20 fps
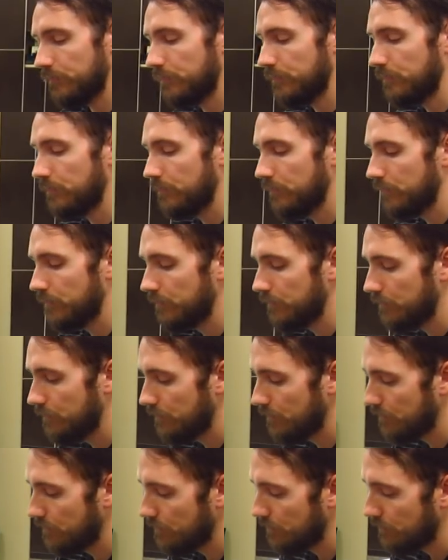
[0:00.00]

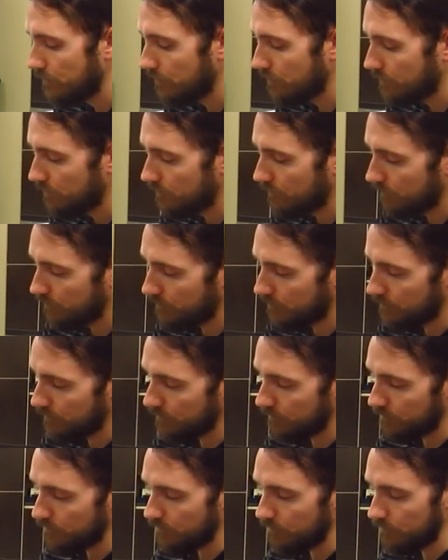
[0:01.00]

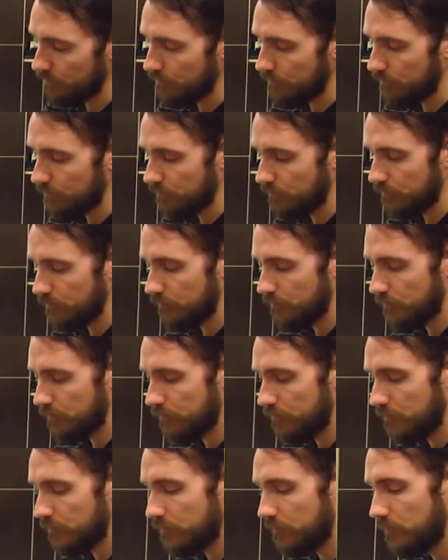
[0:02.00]

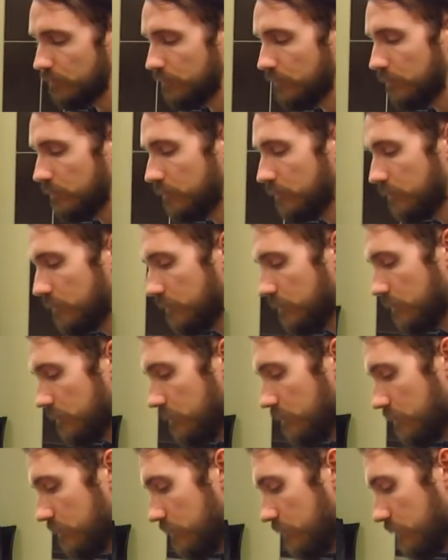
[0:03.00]

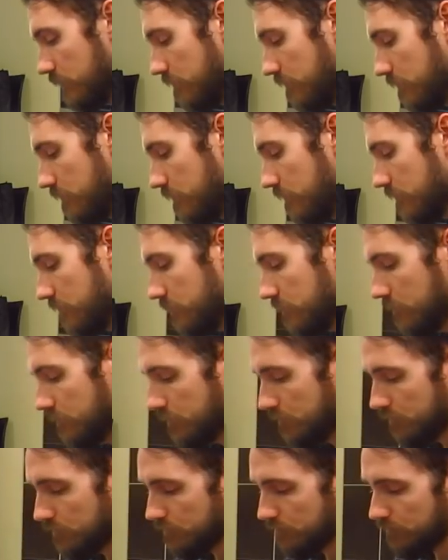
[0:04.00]

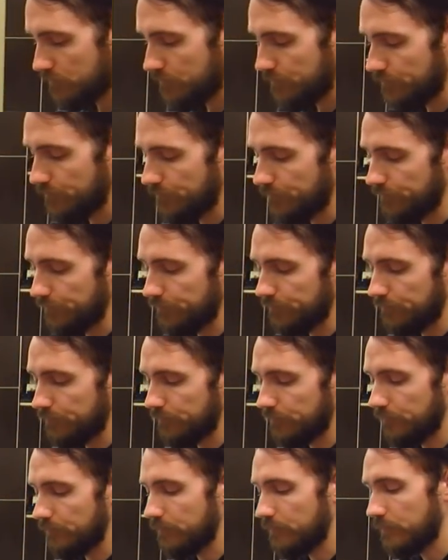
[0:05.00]

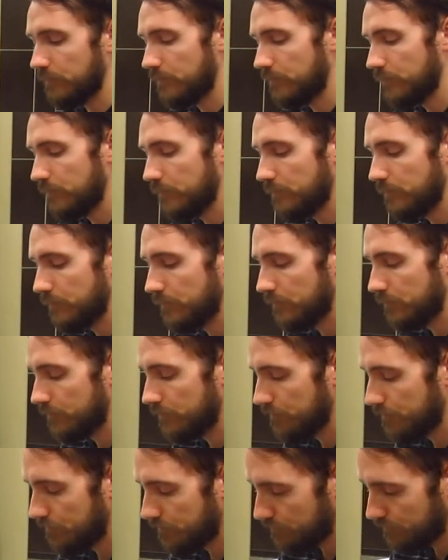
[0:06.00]

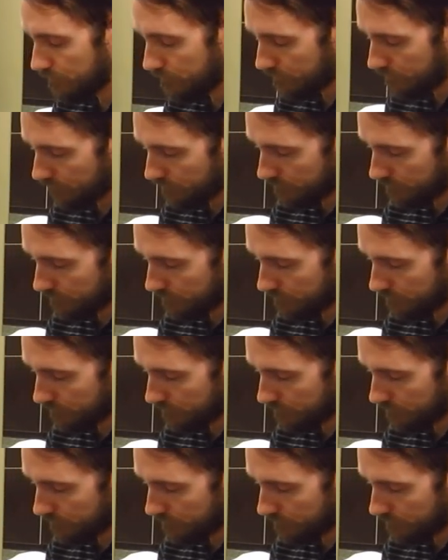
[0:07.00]
No one is speaking in this clip.